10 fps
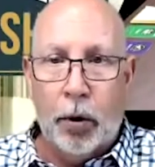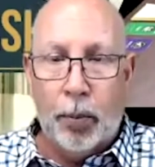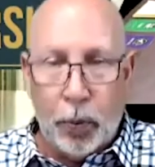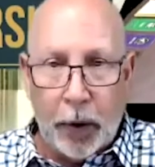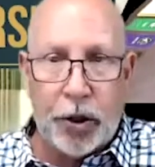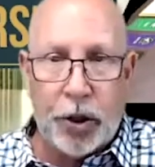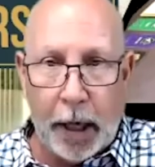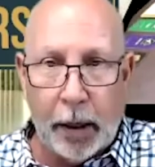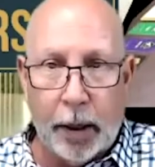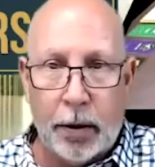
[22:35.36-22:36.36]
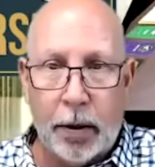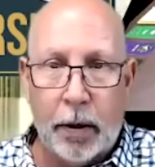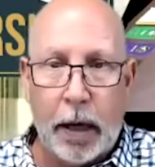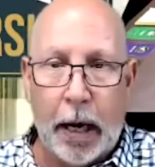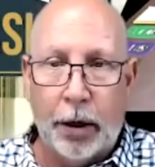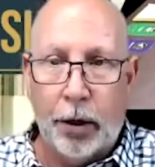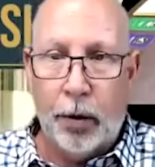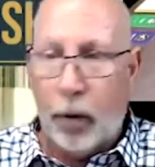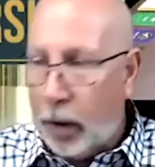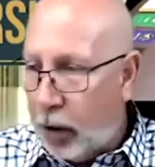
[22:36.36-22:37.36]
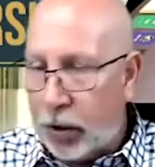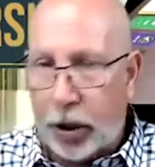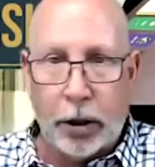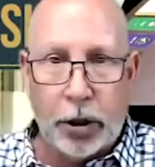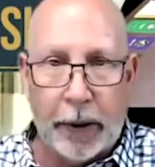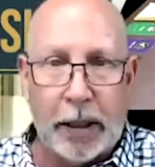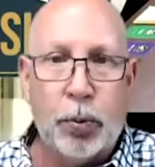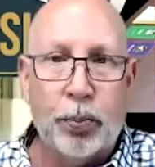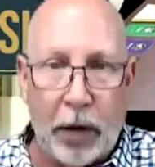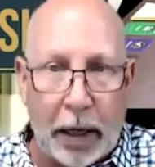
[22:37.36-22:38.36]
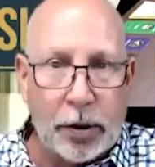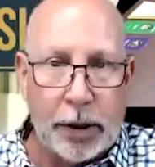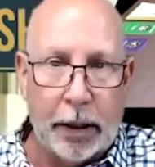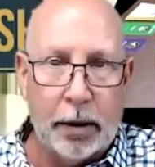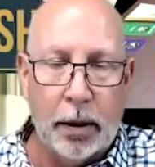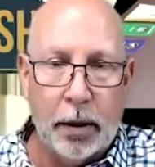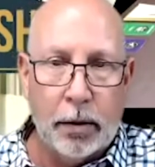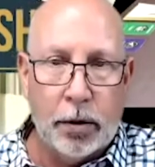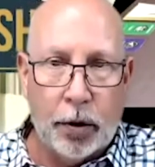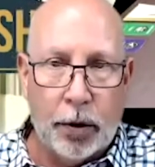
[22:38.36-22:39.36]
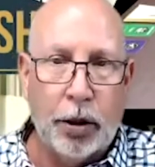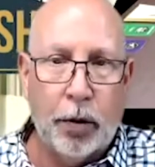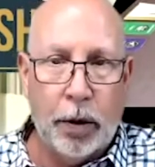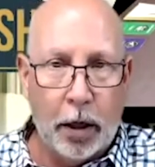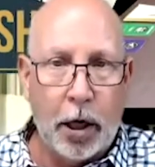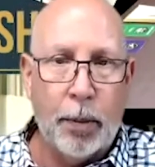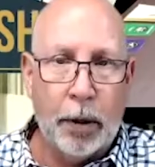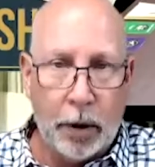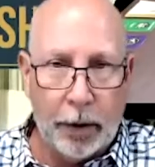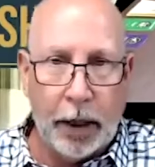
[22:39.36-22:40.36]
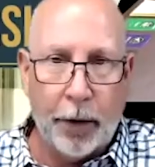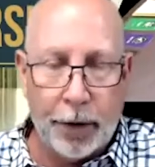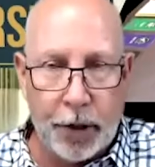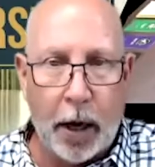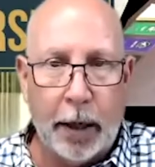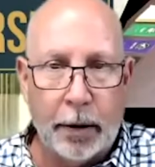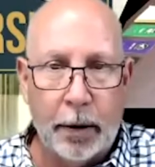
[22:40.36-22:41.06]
appreciate it, and you you start to express it so that you can come out on the other side.